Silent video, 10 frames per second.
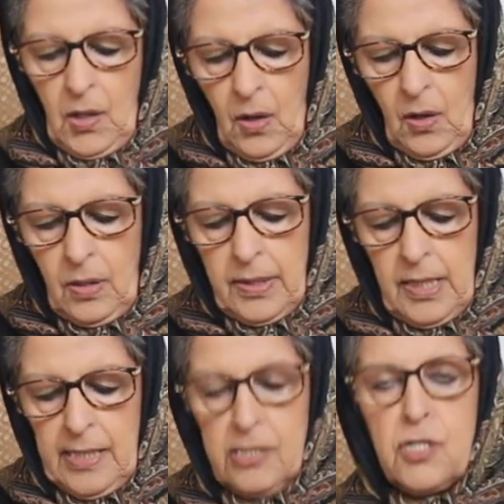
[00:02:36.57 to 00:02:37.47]
called
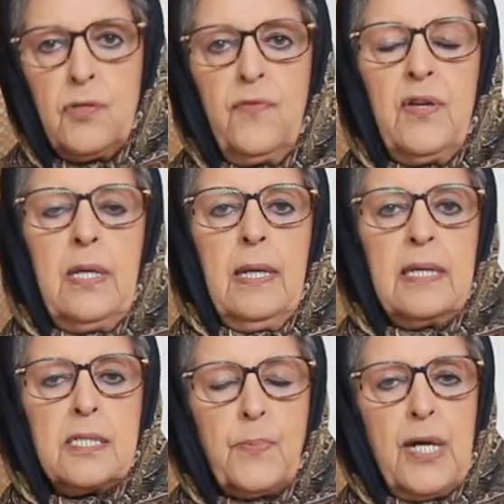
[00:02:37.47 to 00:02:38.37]
Sufi
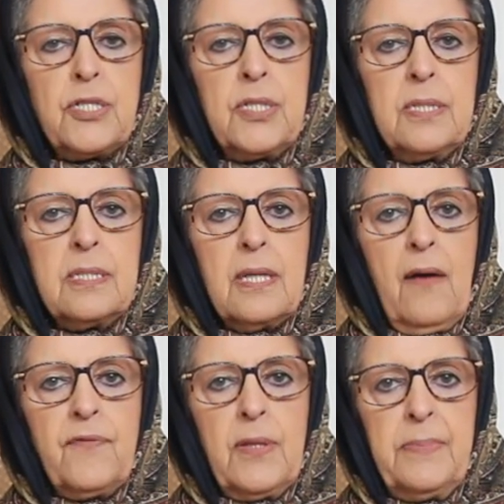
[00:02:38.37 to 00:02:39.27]
Expressions
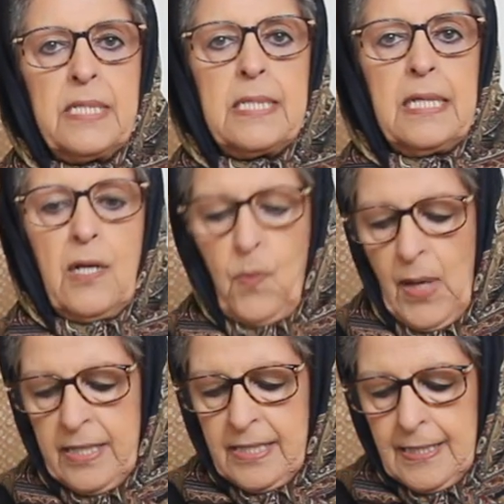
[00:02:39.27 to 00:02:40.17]
of the Mystic
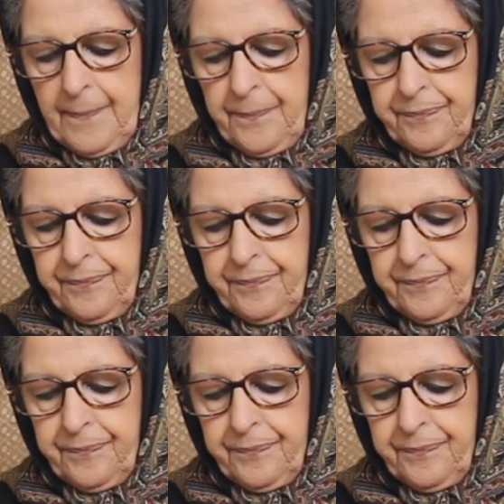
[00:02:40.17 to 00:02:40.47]
Quest.